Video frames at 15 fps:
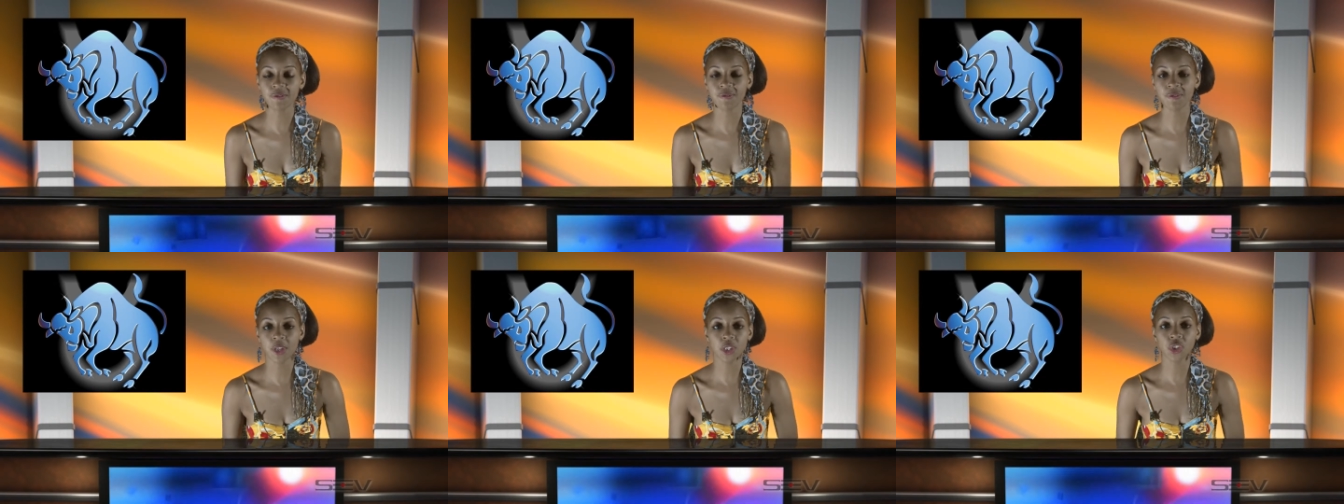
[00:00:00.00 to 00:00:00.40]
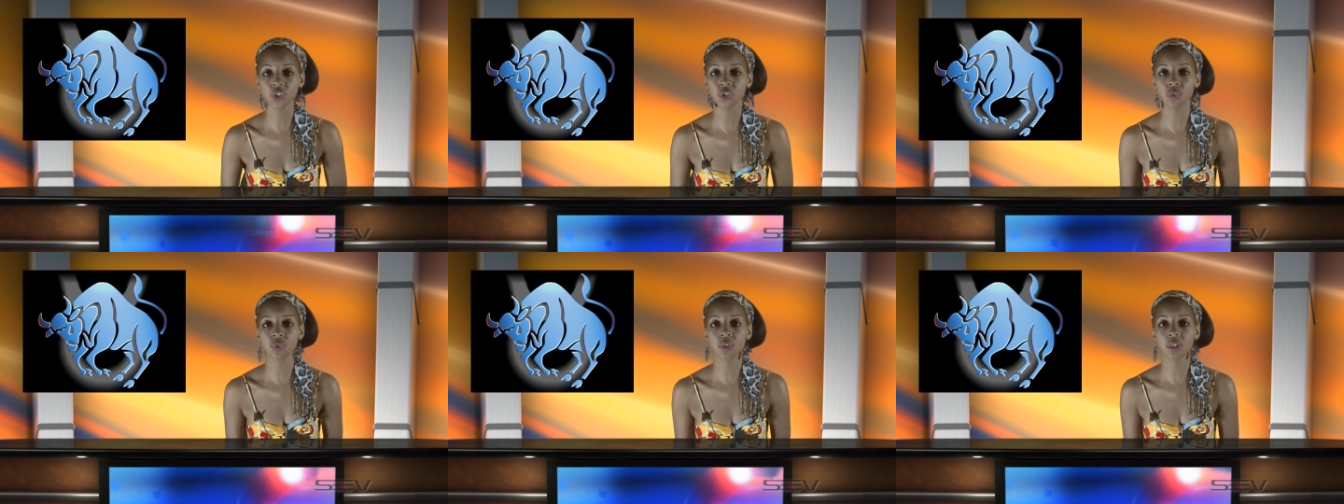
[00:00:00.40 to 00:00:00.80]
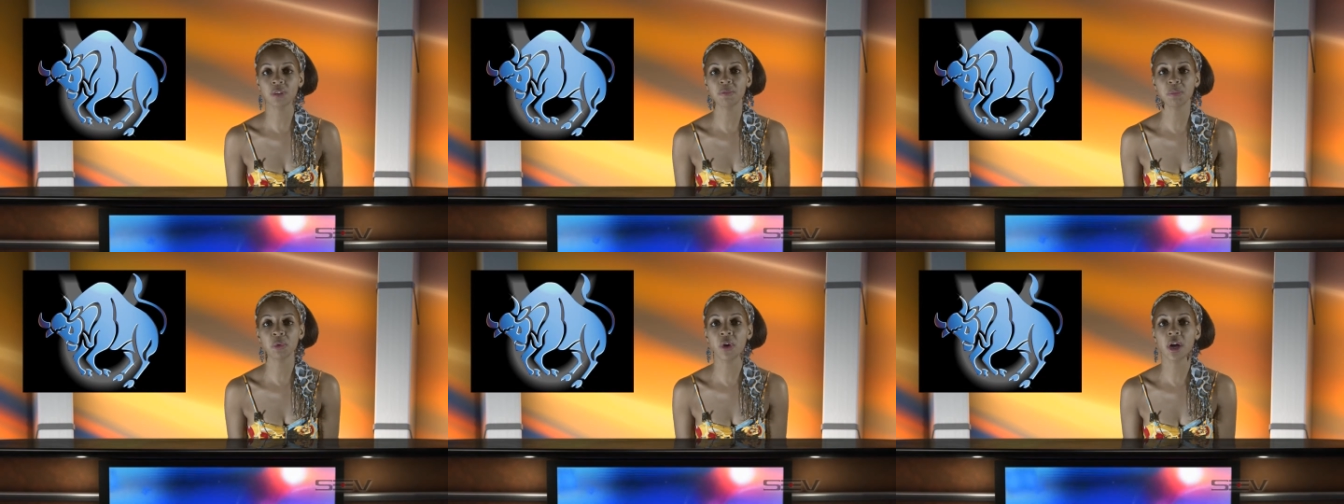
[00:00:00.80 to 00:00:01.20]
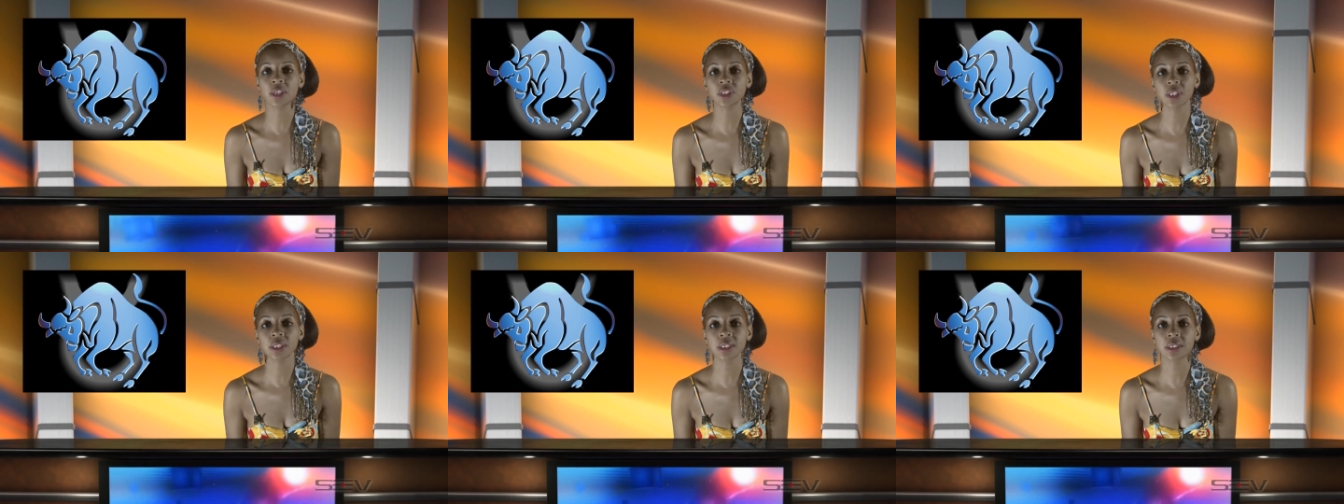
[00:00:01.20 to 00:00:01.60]
finishers of
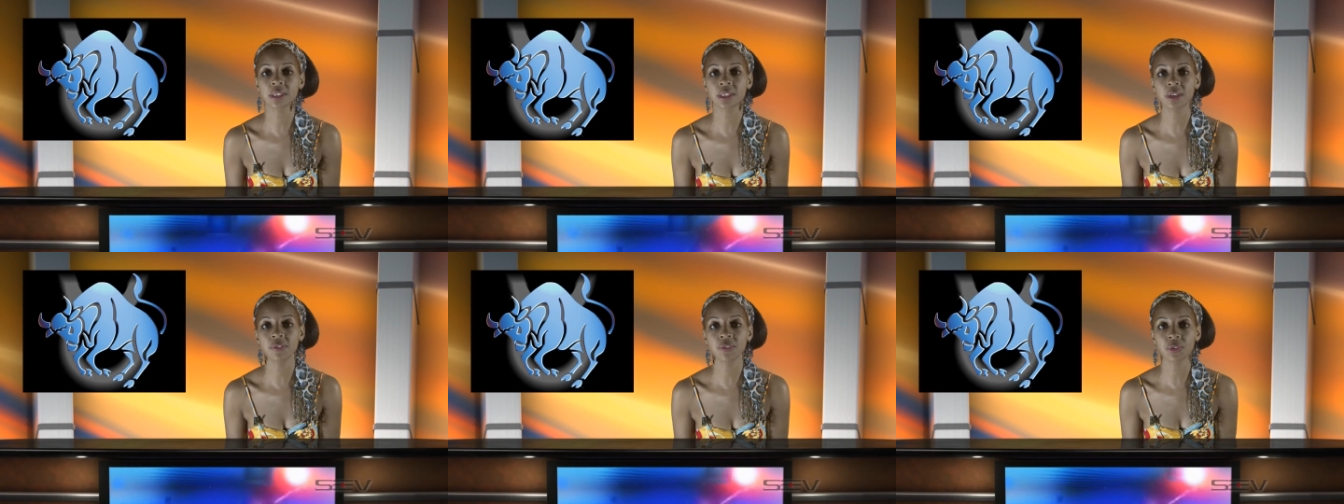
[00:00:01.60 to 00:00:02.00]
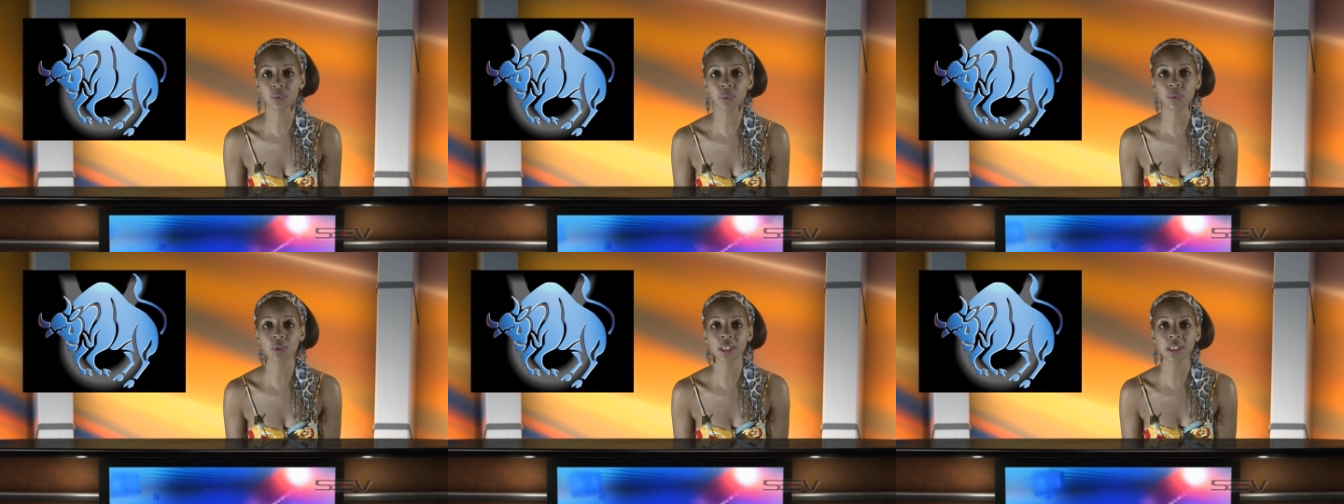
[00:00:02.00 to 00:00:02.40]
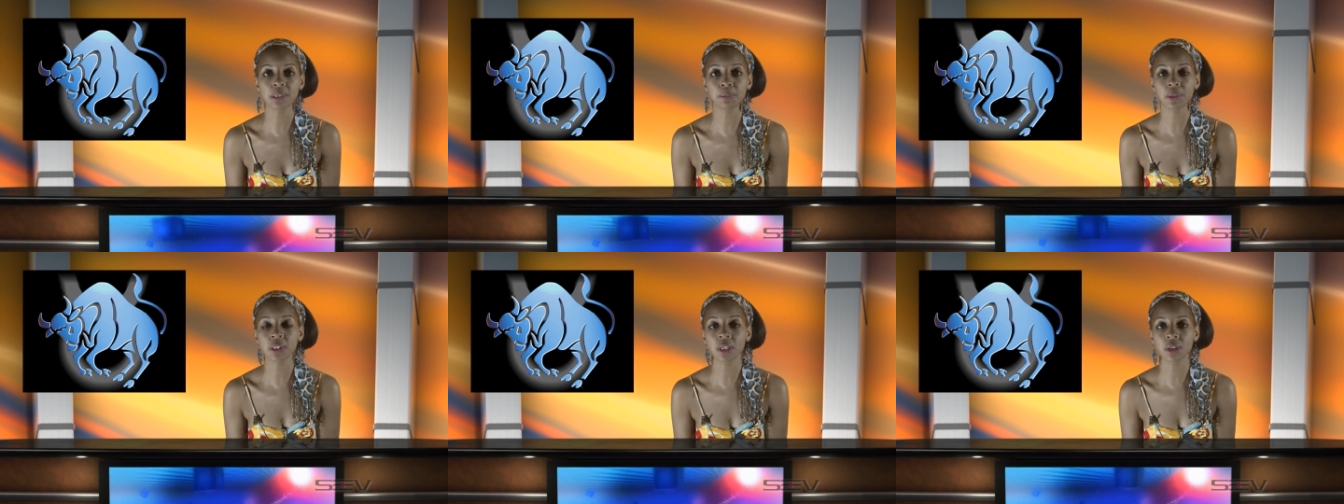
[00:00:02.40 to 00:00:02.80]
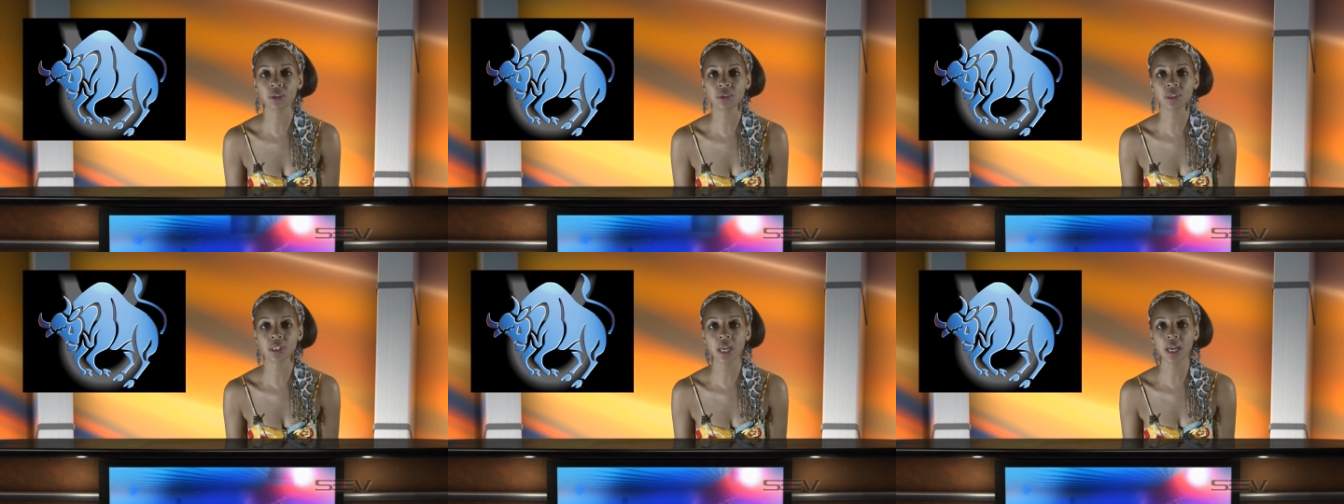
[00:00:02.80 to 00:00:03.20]
projects and stuff through these
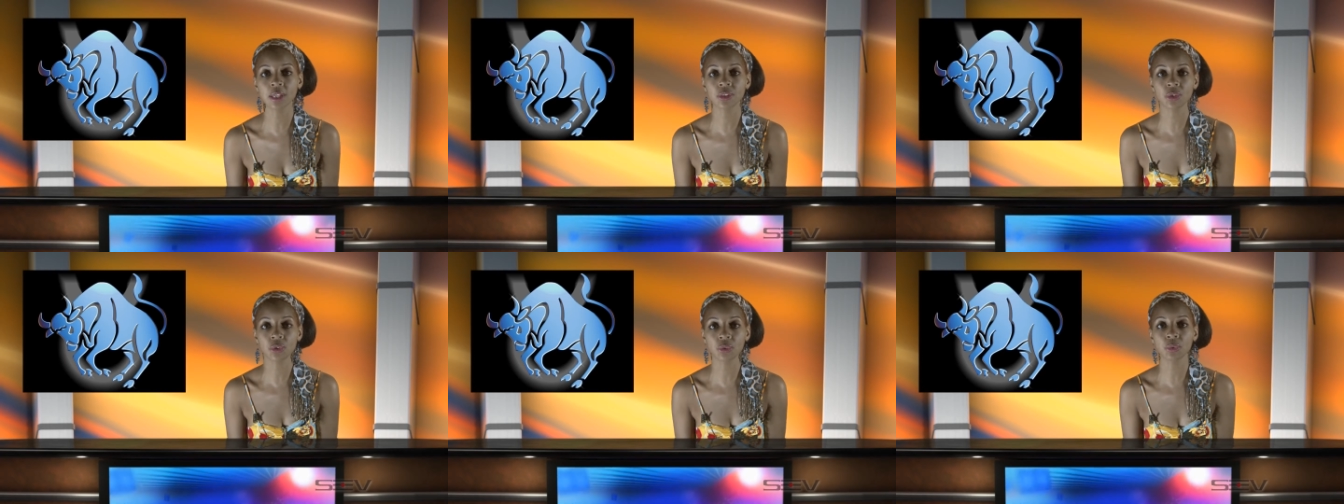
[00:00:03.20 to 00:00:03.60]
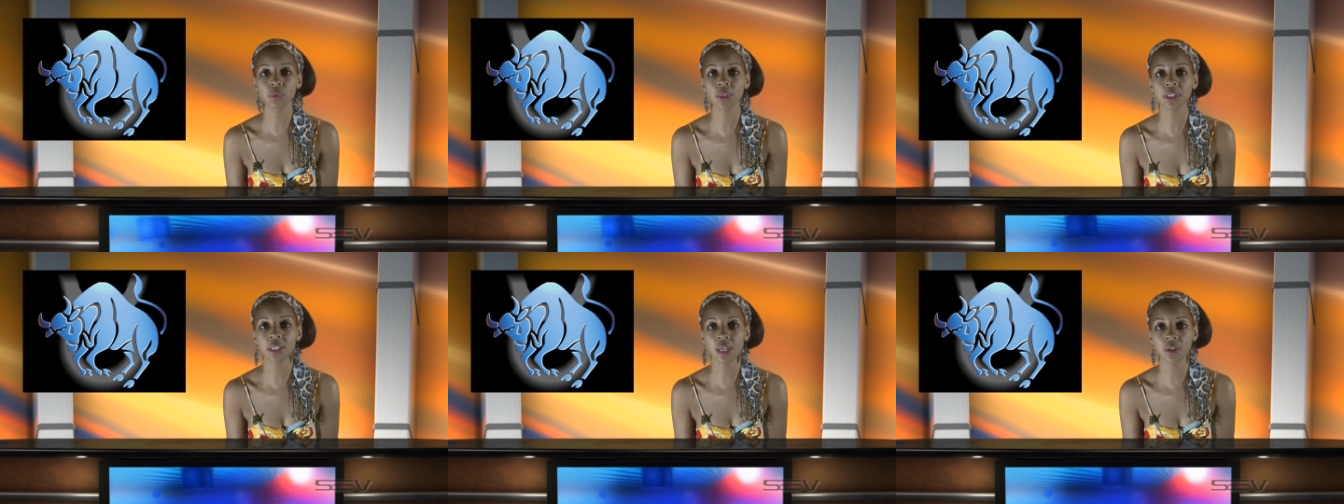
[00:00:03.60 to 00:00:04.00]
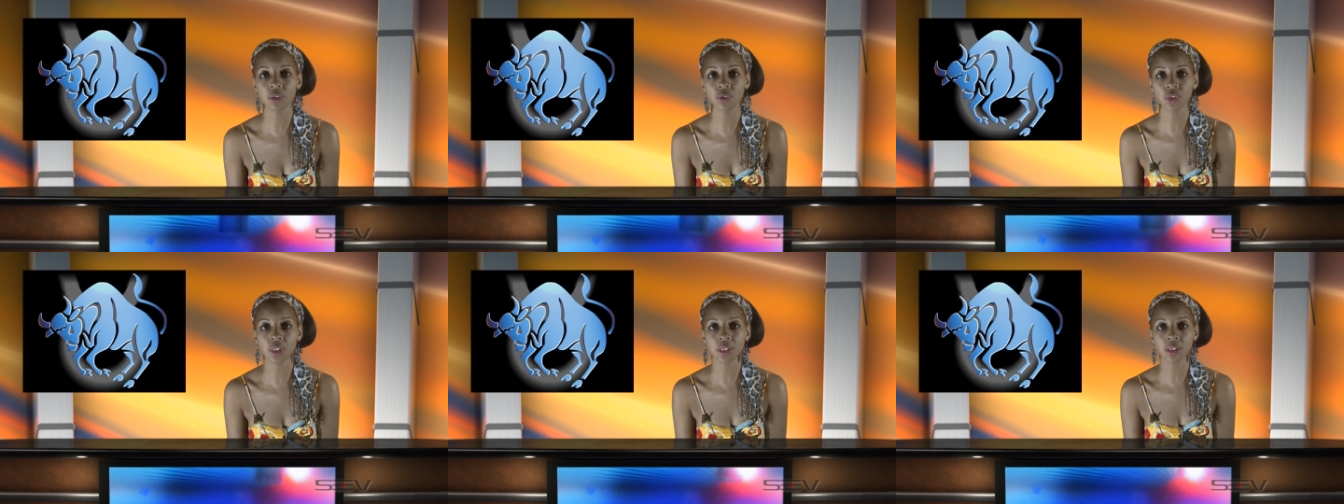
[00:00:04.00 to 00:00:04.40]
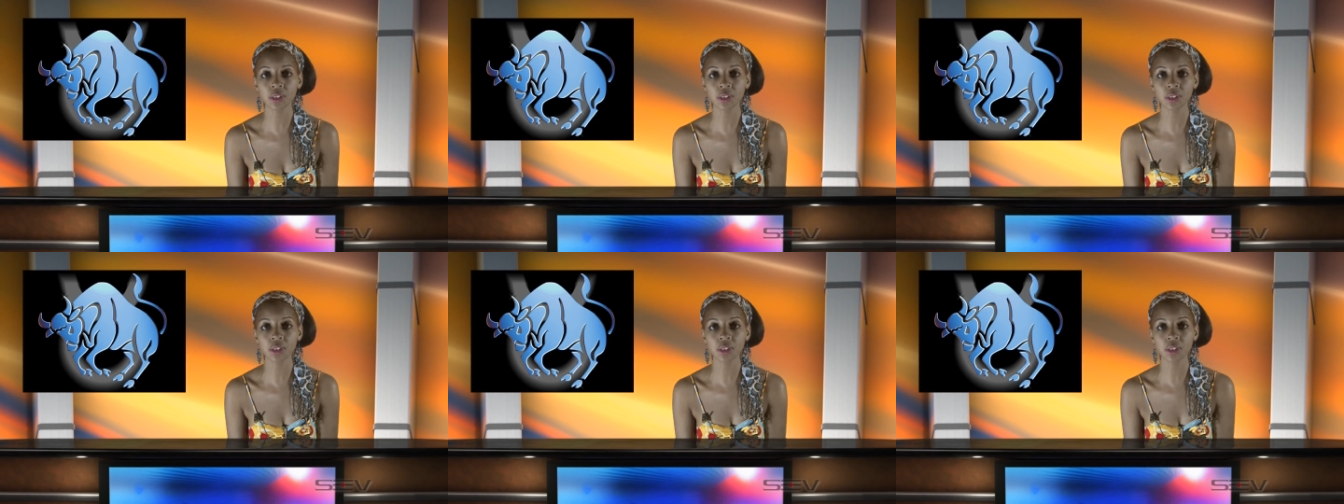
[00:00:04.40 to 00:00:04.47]
particular signs or through these energies.